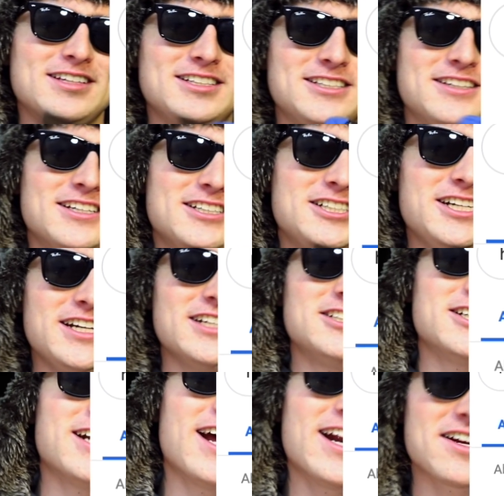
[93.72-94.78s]
the
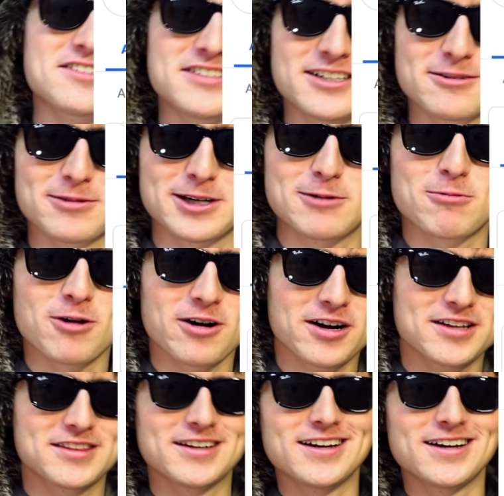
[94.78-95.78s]
genetics didn't really work.